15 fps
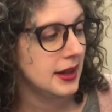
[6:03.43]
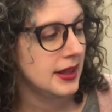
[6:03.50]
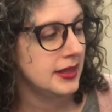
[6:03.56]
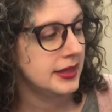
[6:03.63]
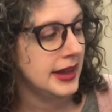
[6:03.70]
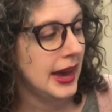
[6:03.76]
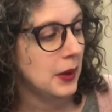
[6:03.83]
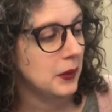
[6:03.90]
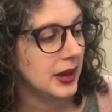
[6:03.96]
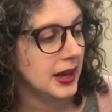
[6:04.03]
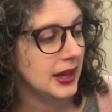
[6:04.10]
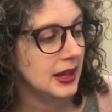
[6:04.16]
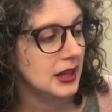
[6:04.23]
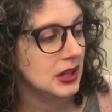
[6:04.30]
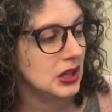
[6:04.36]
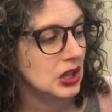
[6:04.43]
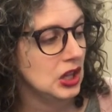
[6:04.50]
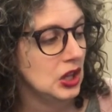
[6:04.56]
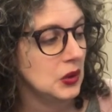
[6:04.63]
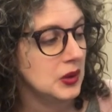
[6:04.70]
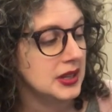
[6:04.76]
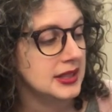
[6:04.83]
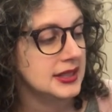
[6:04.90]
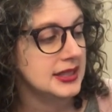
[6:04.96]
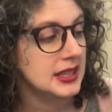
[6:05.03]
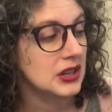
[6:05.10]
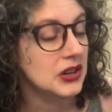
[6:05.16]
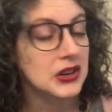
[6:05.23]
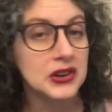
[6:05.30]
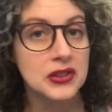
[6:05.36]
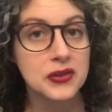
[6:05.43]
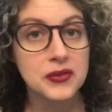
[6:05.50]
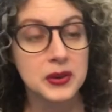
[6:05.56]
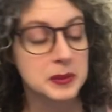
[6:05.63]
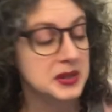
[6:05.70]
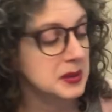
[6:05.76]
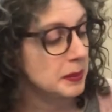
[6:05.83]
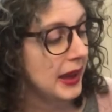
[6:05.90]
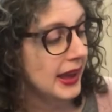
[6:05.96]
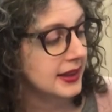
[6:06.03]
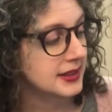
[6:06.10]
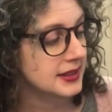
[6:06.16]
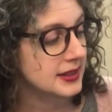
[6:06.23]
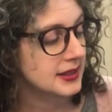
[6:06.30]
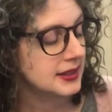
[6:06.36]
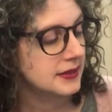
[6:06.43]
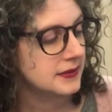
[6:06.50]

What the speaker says: That way, you can see Earth from space.